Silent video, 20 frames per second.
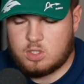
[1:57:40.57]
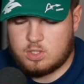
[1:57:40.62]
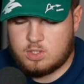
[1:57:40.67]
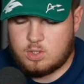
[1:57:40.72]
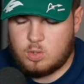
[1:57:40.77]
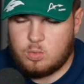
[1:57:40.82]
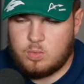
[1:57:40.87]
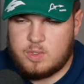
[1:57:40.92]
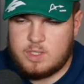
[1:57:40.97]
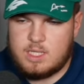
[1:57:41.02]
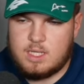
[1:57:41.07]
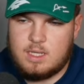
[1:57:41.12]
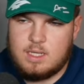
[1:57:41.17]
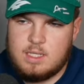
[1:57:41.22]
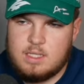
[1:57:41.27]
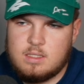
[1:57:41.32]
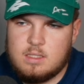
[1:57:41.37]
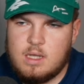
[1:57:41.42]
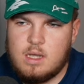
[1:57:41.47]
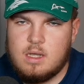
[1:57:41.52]
So we
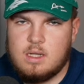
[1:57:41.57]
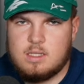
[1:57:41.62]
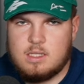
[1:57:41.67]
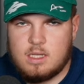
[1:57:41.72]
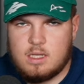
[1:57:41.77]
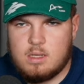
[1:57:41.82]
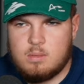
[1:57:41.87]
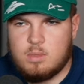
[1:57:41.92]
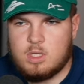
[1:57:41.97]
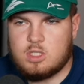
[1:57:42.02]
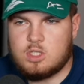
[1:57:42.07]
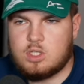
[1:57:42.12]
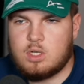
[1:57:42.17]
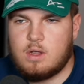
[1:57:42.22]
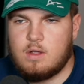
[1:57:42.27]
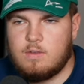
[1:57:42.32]
delete the image